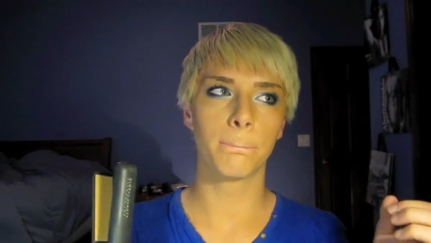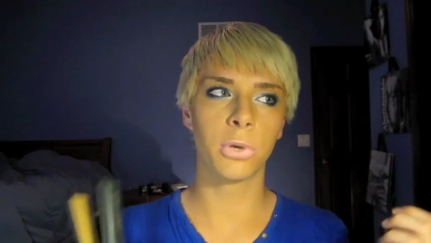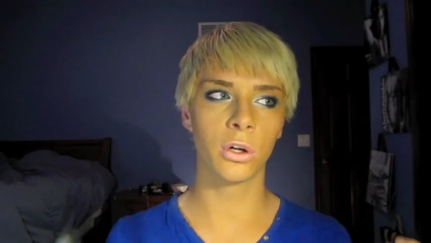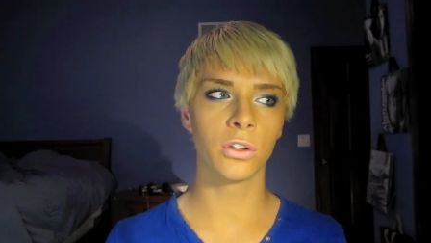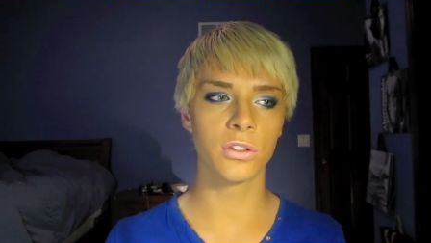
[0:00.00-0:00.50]

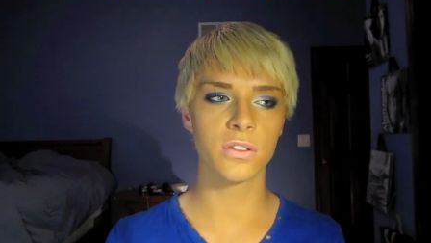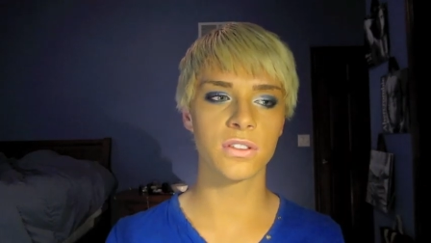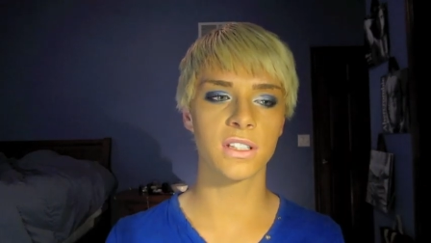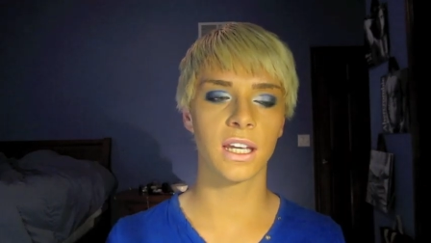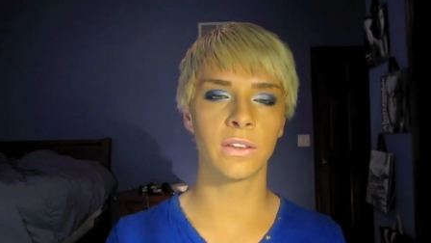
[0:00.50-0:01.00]

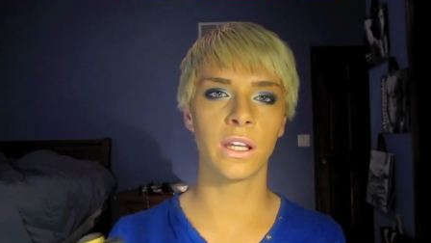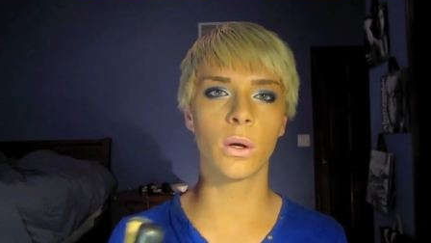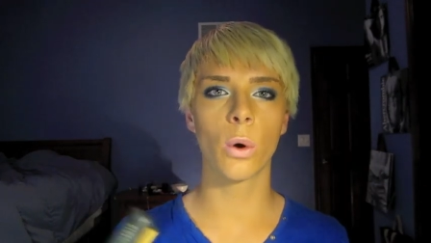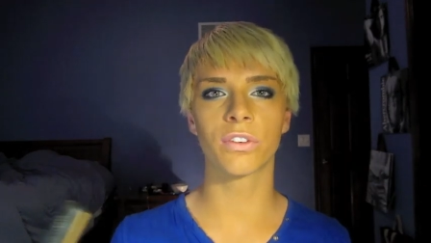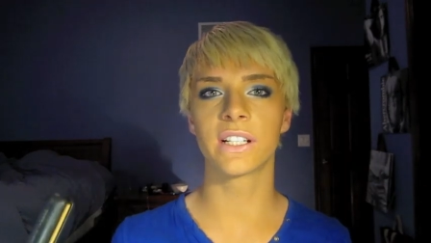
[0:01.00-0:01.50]
pulls and like
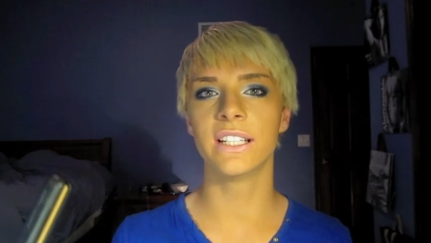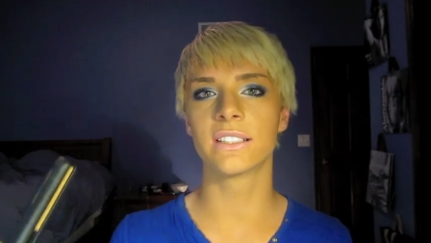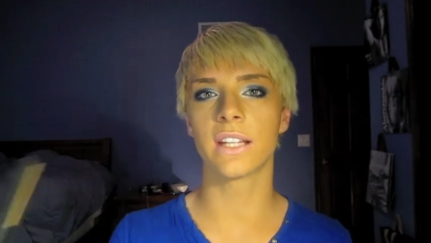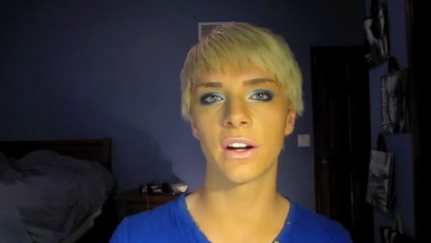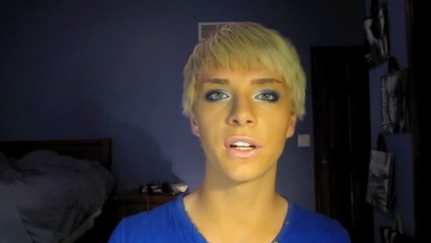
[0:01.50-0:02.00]

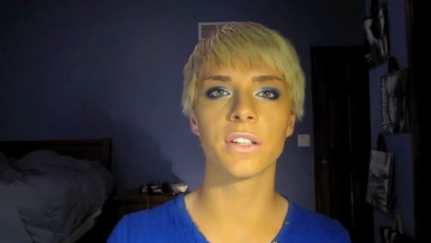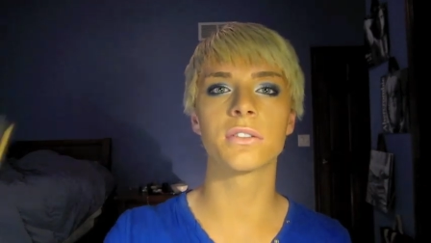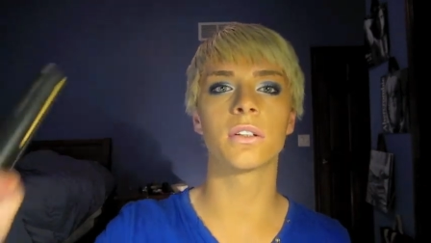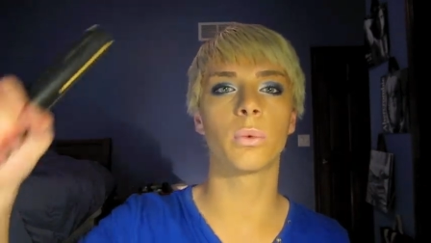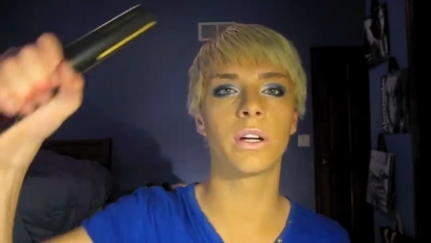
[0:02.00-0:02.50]
overheats in areas
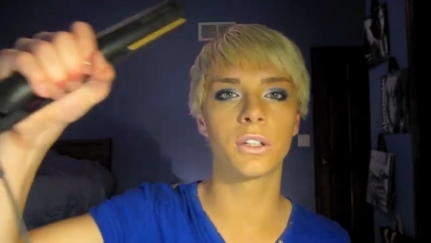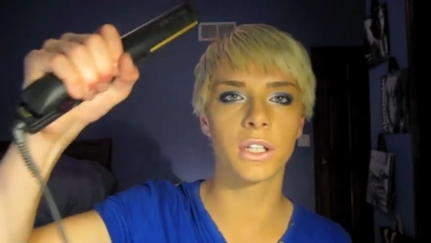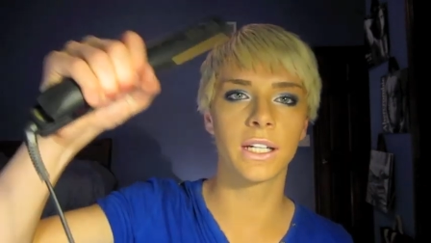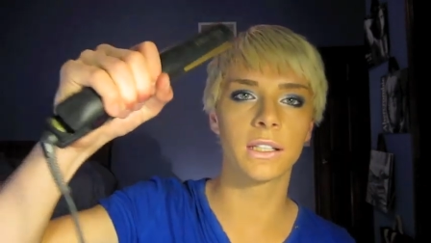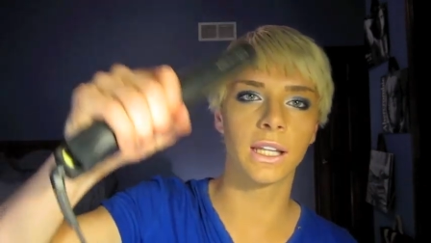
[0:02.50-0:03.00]
while you're
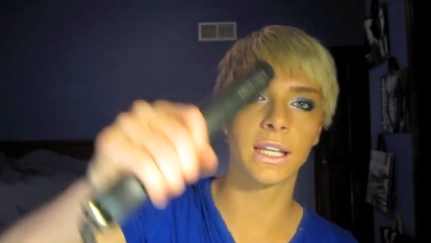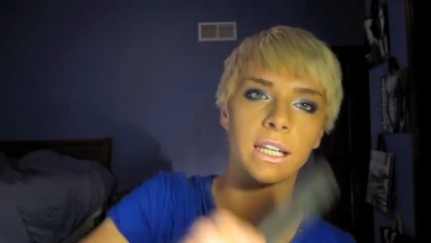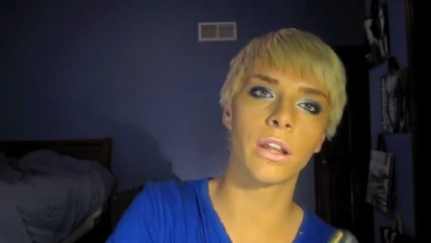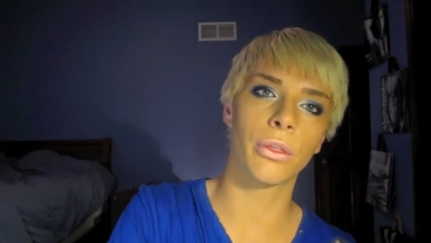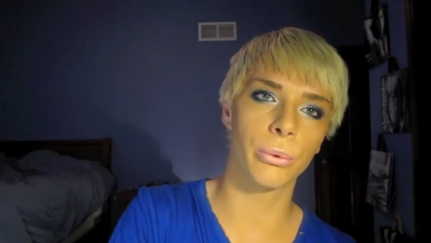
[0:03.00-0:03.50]
trying to like
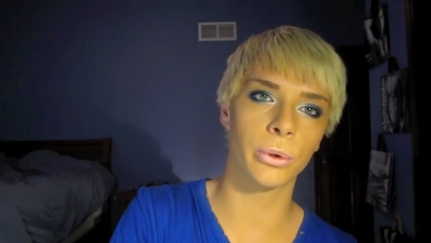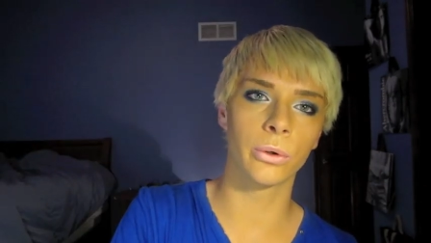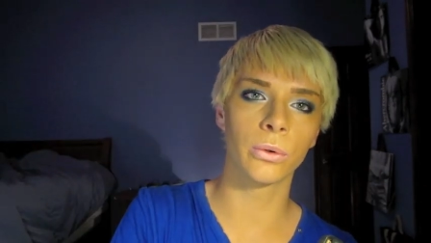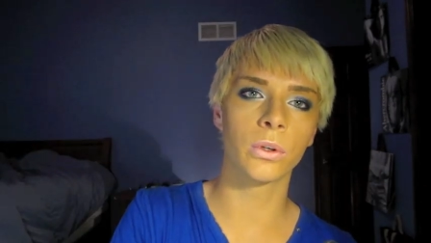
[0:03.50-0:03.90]
get it through.